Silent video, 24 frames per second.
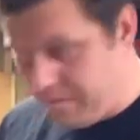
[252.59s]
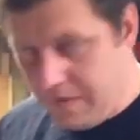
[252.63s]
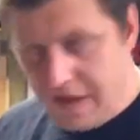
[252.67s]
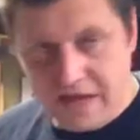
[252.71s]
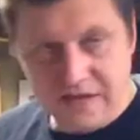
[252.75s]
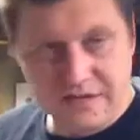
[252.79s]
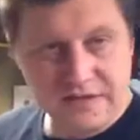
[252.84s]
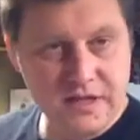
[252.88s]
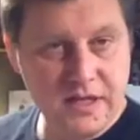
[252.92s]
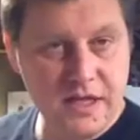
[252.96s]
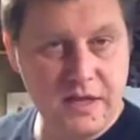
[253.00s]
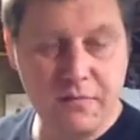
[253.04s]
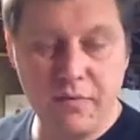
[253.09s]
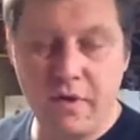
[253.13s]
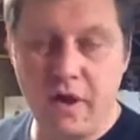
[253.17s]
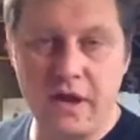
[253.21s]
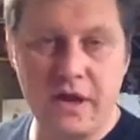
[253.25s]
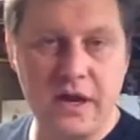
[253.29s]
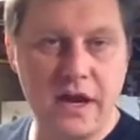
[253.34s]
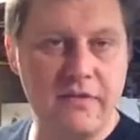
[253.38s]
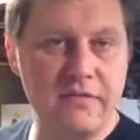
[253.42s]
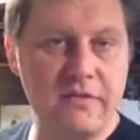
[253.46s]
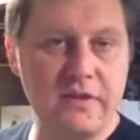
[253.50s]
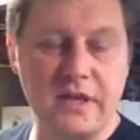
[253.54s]
Basically
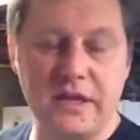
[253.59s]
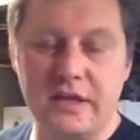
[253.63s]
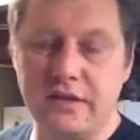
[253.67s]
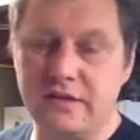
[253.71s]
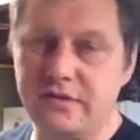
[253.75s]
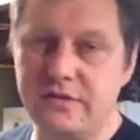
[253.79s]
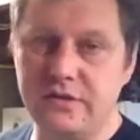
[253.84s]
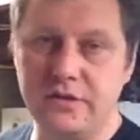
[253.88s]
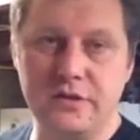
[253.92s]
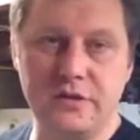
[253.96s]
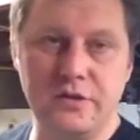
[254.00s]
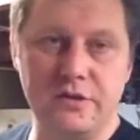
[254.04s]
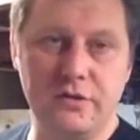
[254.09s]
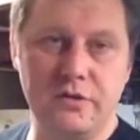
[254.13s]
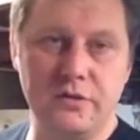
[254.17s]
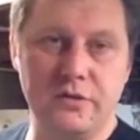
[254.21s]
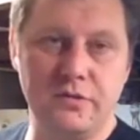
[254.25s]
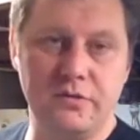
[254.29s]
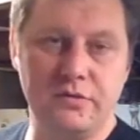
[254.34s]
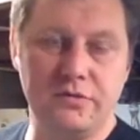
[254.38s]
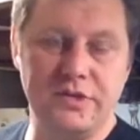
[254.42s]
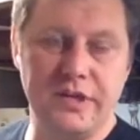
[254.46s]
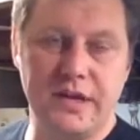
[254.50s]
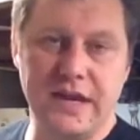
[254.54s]
brought everything
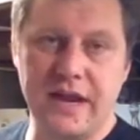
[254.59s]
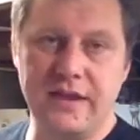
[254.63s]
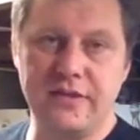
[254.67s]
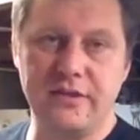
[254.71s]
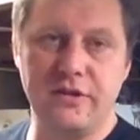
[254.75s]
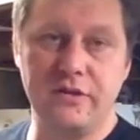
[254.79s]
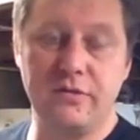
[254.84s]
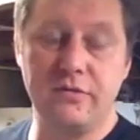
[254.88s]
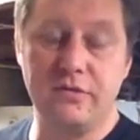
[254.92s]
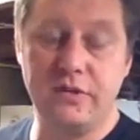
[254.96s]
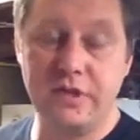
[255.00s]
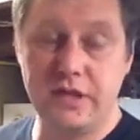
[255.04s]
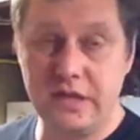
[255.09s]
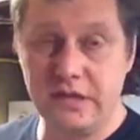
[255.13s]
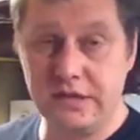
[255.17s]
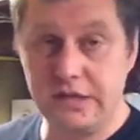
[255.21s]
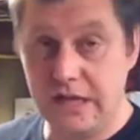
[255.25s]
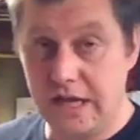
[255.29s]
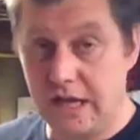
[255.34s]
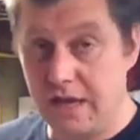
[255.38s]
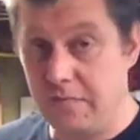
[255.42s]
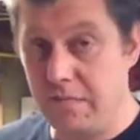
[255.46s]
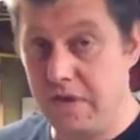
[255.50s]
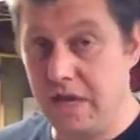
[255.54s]
together, the
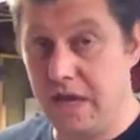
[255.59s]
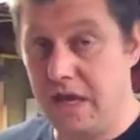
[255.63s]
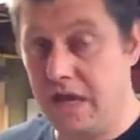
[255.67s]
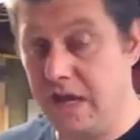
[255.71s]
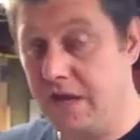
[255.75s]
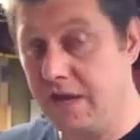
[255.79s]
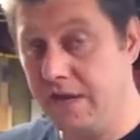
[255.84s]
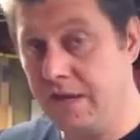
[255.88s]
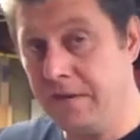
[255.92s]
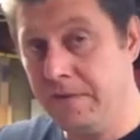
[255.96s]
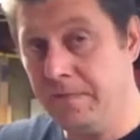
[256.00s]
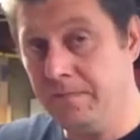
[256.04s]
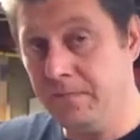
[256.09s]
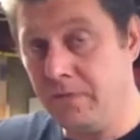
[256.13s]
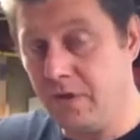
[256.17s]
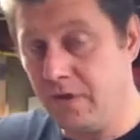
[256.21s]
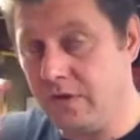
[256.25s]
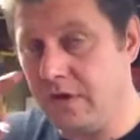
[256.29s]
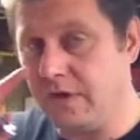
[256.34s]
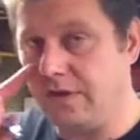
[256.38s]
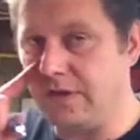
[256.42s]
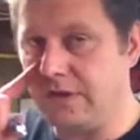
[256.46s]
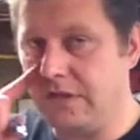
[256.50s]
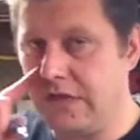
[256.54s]
DME,
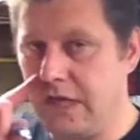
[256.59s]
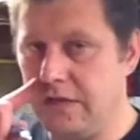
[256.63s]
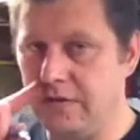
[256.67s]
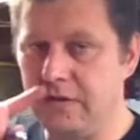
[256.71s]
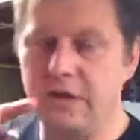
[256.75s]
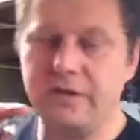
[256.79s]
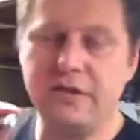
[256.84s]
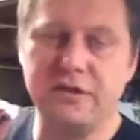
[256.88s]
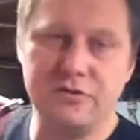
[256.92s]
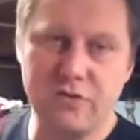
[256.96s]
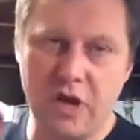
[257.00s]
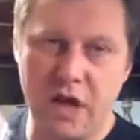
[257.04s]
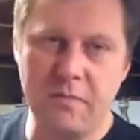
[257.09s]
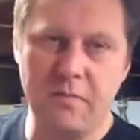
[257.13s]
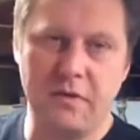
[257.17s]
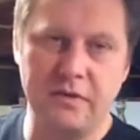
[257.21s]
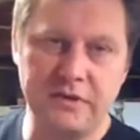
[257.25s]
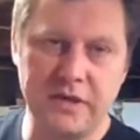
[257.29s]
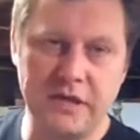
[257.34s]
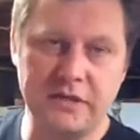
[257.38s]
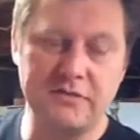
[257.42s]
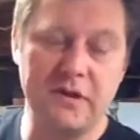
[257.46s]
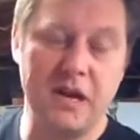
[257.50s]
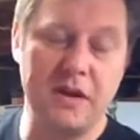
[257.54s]
not the dry
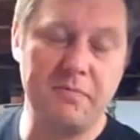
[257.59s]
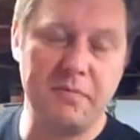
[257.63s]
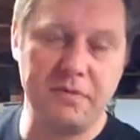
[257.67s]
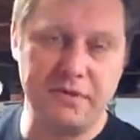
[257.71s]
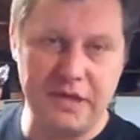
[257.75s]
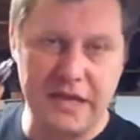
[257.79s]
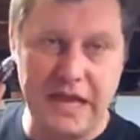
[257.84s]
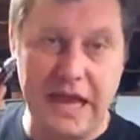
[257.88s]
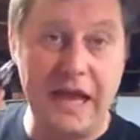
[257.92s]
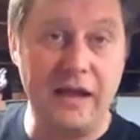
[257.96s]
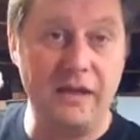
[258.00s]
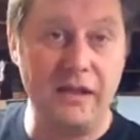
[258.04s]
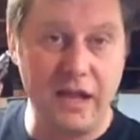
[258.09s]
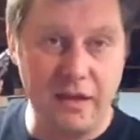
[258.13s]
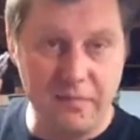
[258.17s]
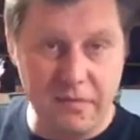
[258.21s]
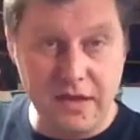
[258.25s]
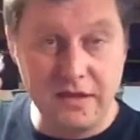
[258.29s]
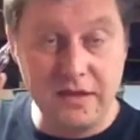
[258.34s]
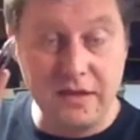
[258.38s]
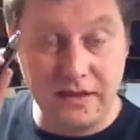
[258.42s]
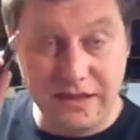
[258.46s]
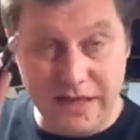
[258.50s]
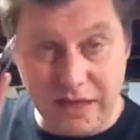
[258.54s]
malt extract, but the
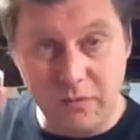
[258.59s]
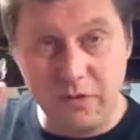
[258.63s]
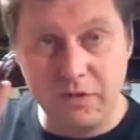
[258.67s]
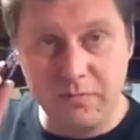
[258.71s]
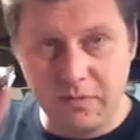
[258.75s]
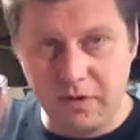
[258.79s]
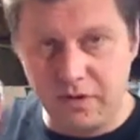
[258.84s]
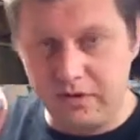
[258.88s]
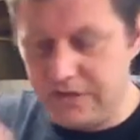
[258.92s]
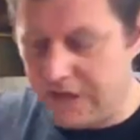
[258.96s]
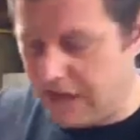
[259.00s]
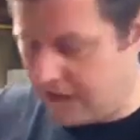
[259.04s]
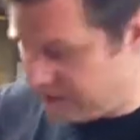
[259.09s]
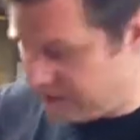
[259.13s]
LME, the liquid malt